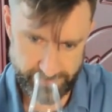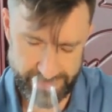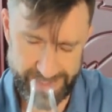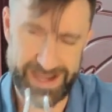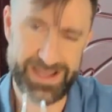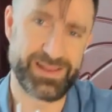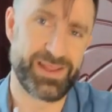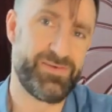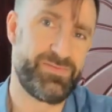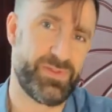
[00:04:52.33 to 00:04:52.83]

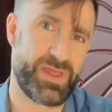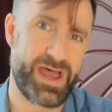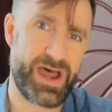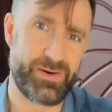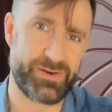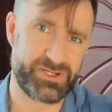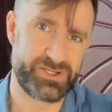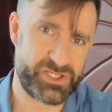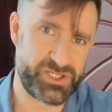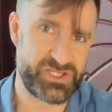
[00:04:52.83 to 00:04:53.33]
I love
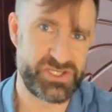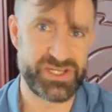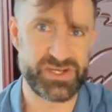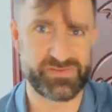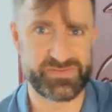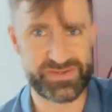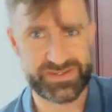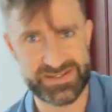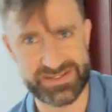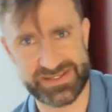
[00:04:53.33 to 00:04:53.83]
how it
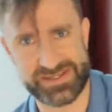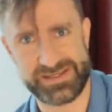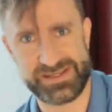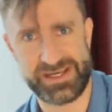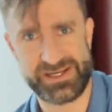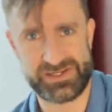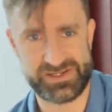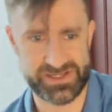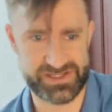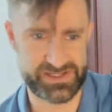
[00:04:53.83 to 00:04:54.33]
shifts.
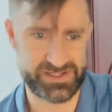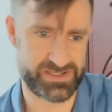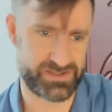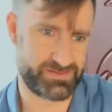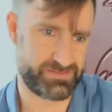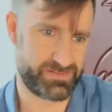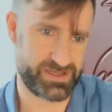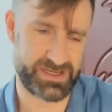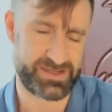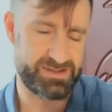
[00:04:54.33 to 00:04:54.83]
It
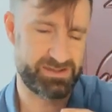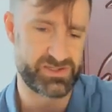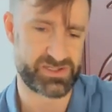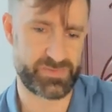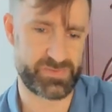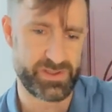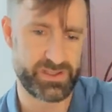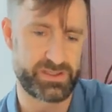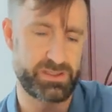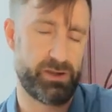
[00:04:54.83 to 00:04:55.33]
doesn't
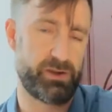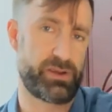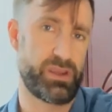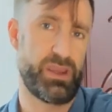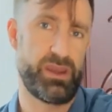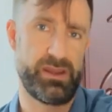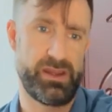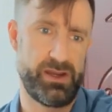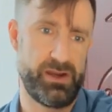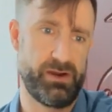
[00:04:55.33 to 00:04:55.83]
just be like,
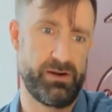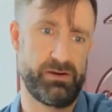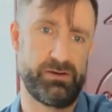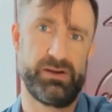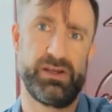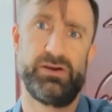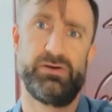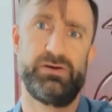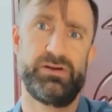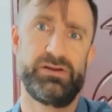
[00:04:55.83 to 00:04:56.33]
okay,
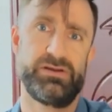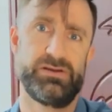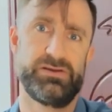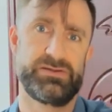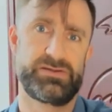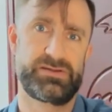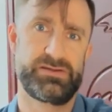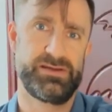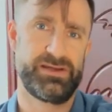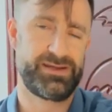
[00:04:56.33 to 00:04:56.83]
here it
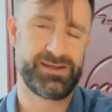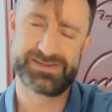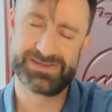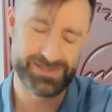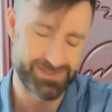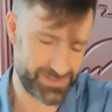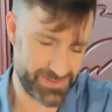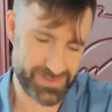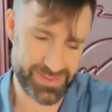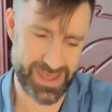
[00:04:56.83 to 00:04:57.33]
is. It
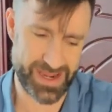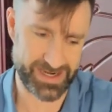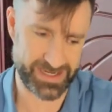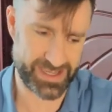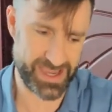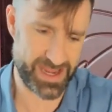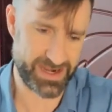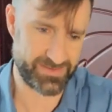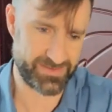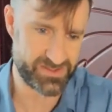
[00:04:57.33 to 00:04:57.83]
doesn't do that. It
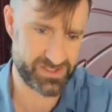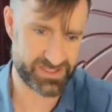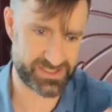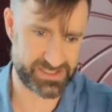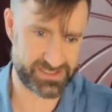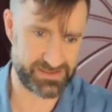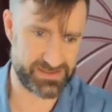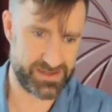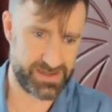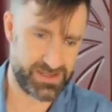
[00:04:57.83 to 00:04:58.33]
kind of
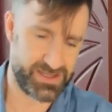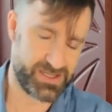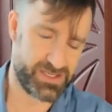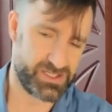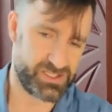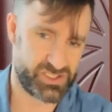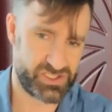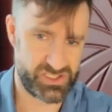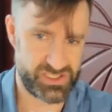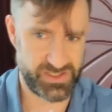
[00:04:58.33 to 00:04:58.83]
just
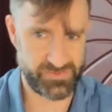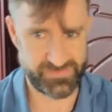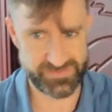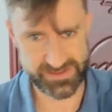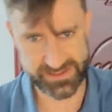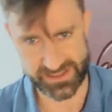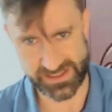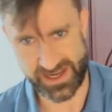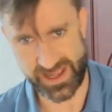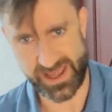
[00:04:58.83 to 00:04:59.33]

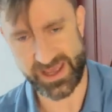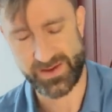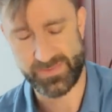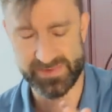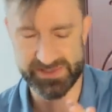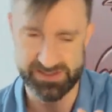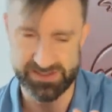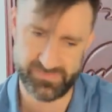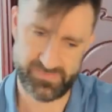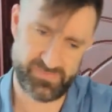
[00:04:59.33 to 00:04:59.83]
shifts and
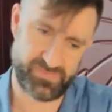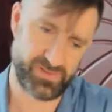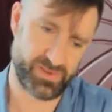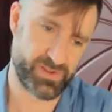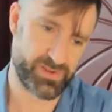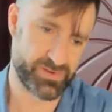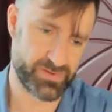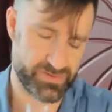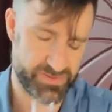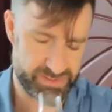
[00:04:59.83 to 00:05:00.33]
ebbs and
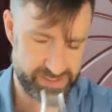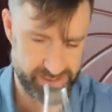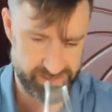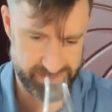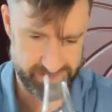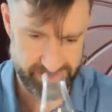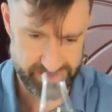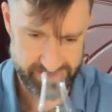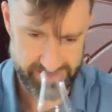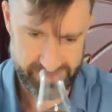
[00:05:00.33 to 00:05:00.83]
flows
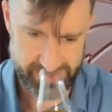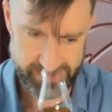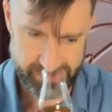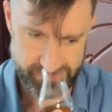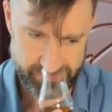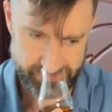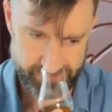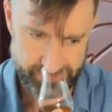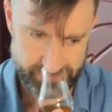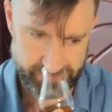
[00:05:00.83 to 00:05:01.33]
and
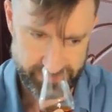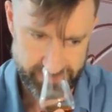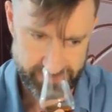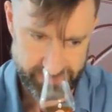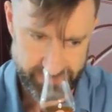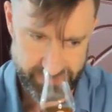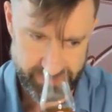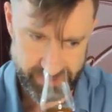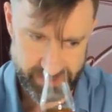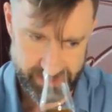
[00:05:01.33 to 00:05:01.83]

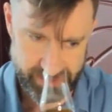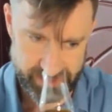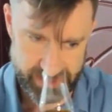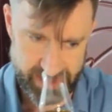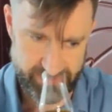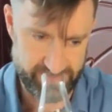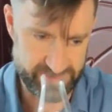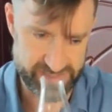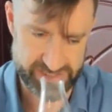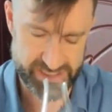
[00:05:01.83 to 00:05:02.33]

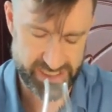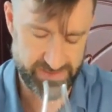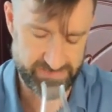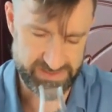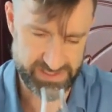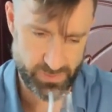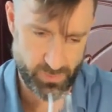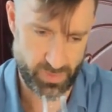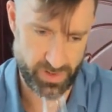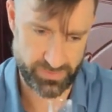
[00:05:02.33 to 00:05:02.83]
never just
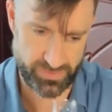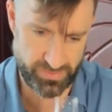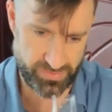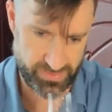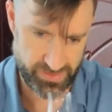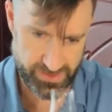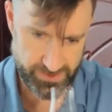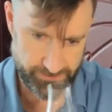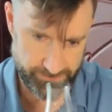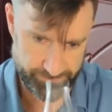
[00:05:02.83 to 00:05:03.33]
gives you one
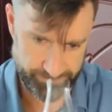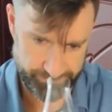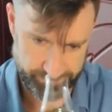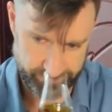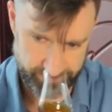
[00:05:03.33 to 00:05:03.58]
thing.